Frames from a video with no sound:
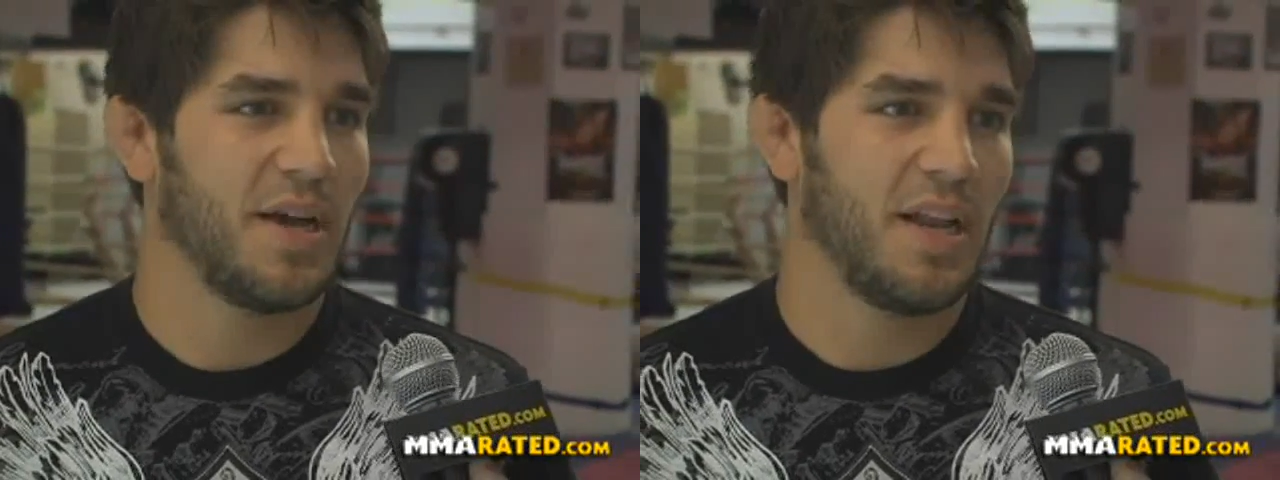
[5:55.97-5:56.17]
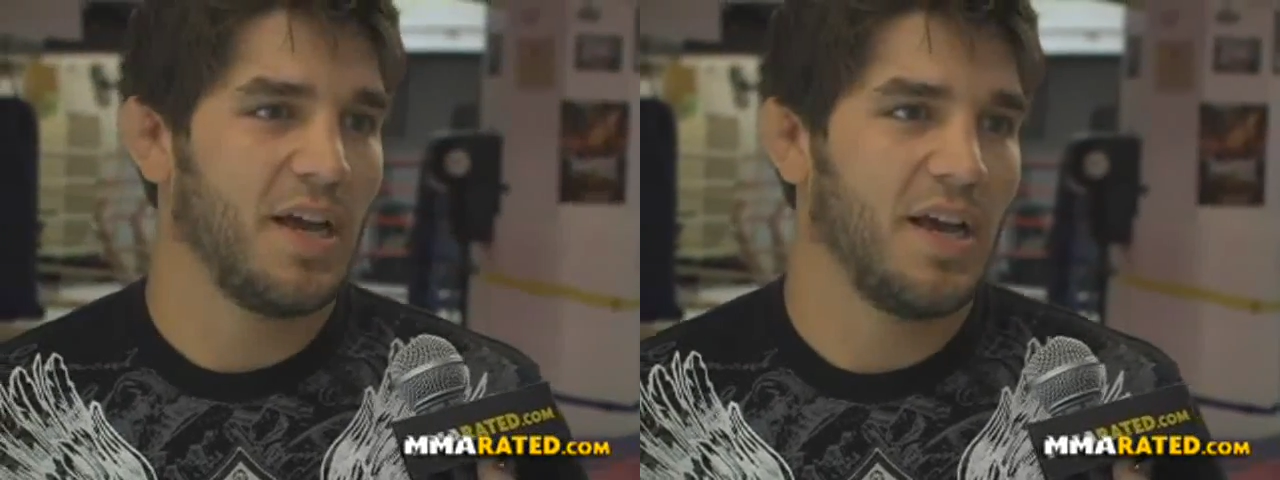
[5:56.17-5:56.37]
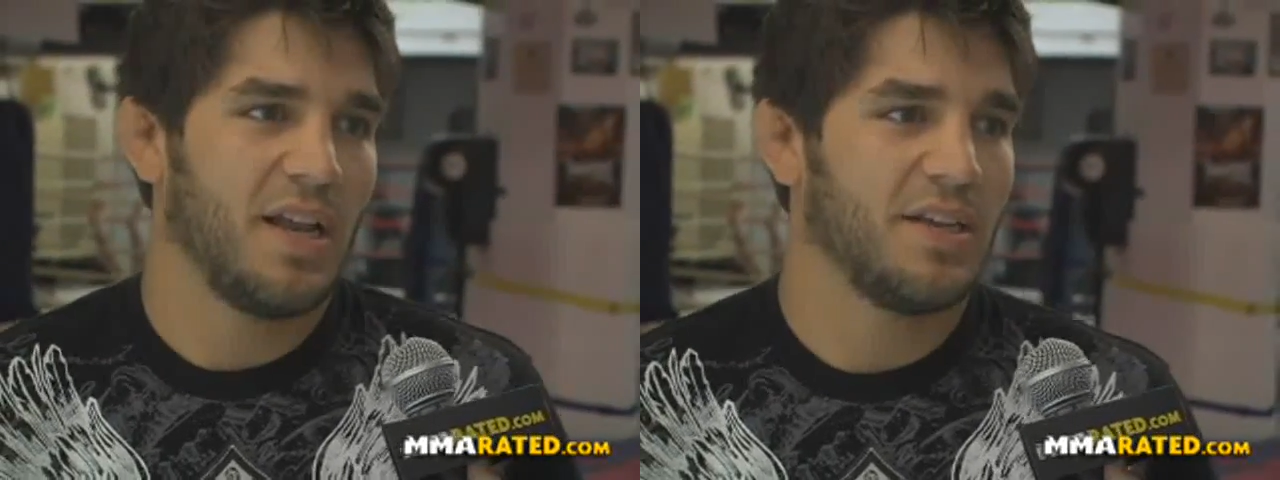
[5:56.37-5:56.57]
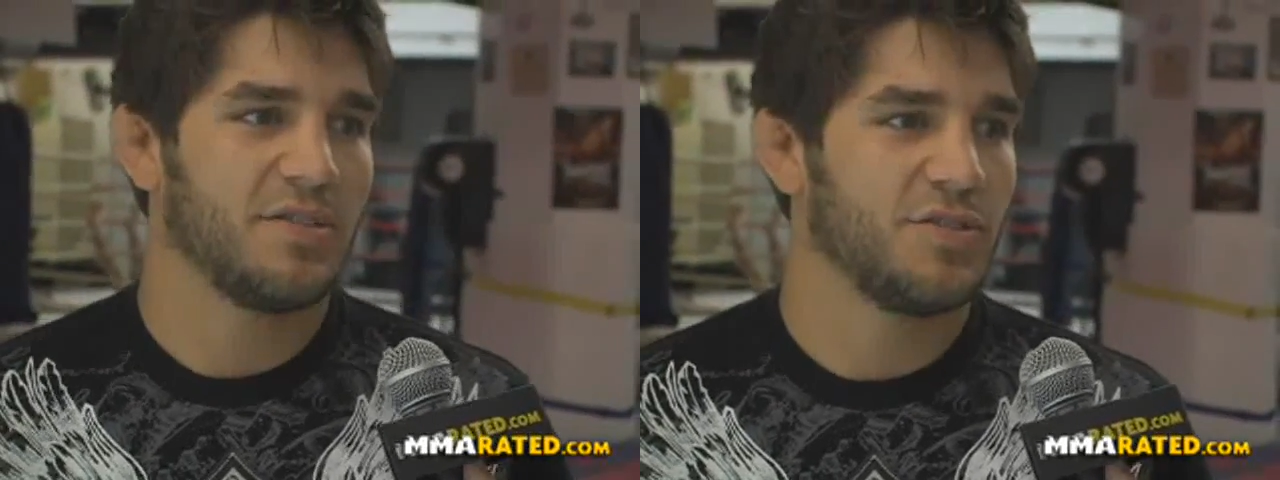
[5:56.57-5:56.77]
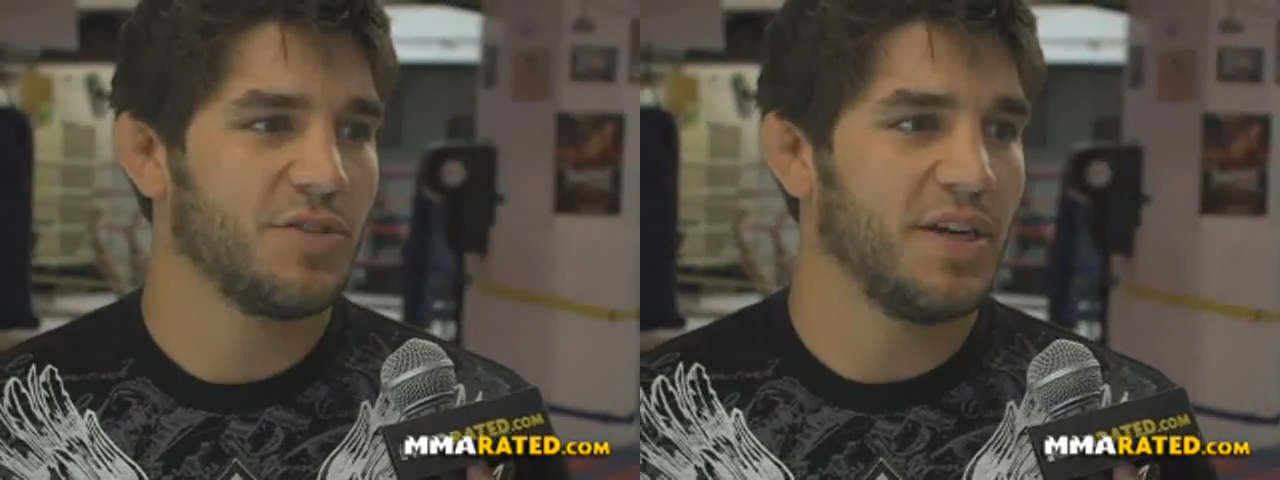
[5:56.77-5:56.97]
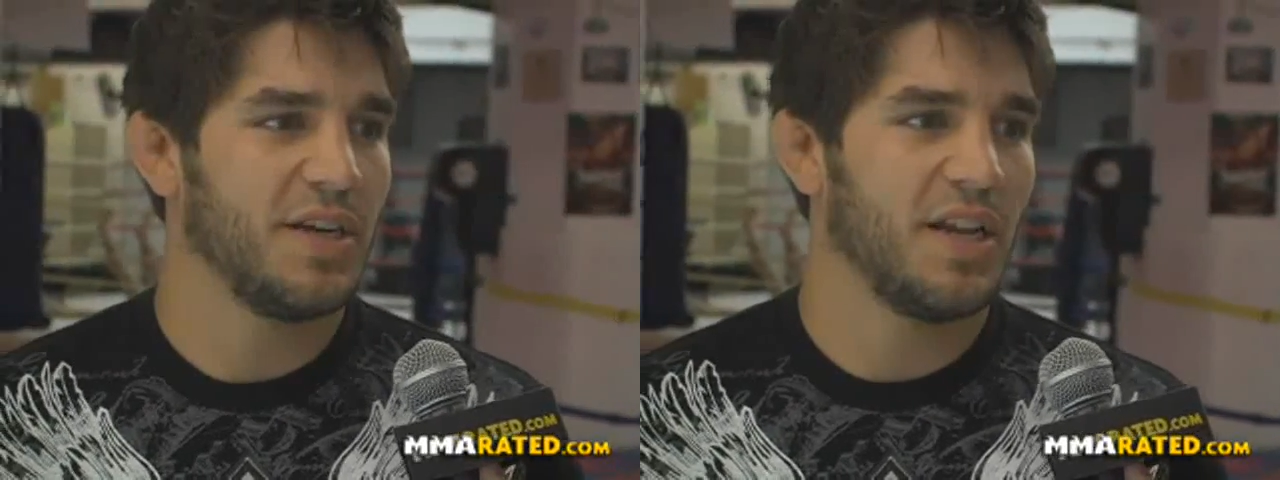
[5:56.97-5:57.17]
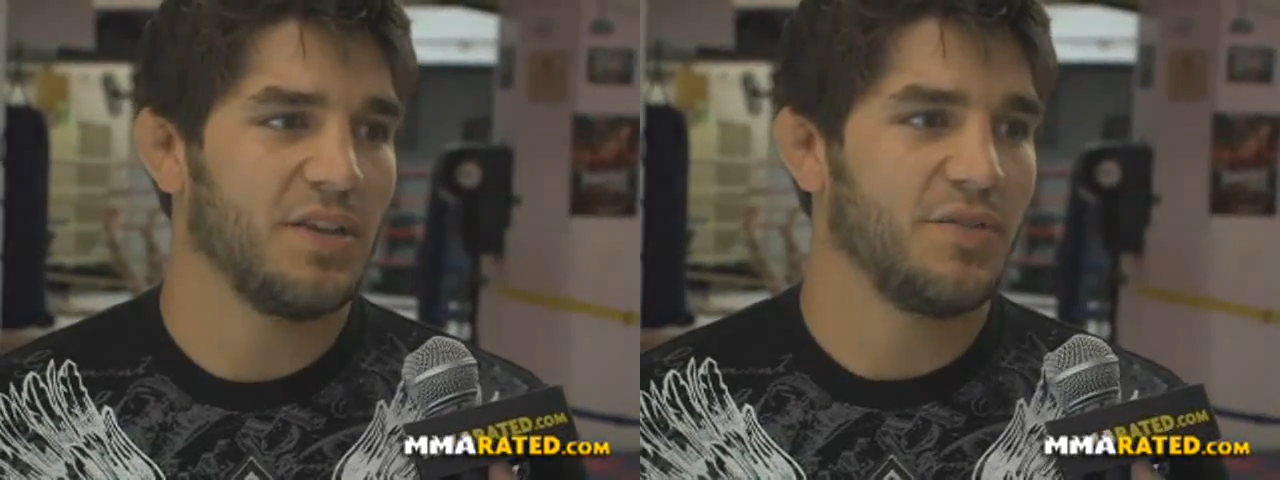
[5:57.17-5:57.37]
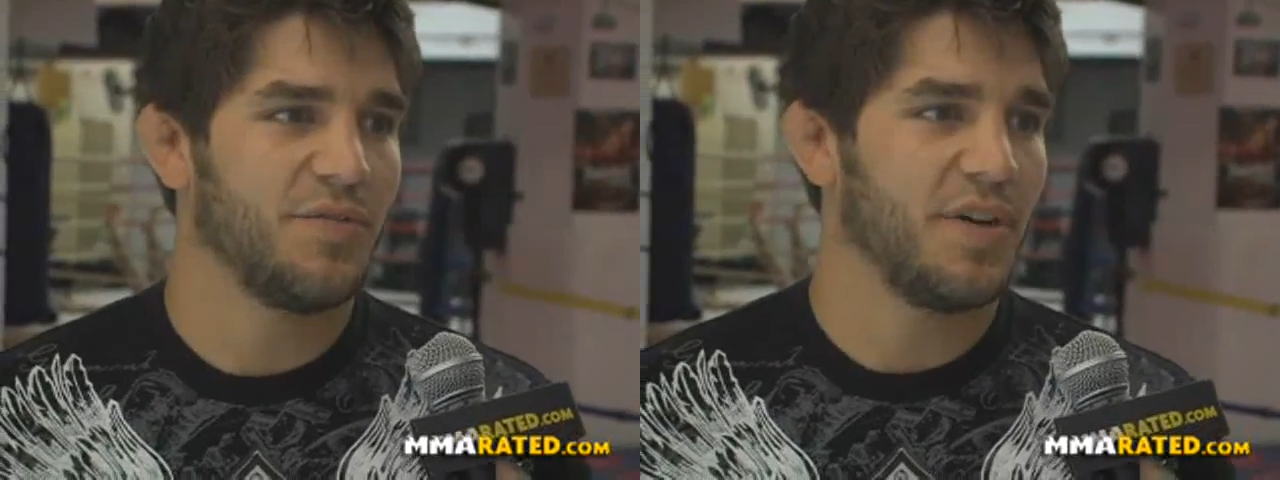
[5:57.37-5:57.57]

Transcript: I like to train. I like to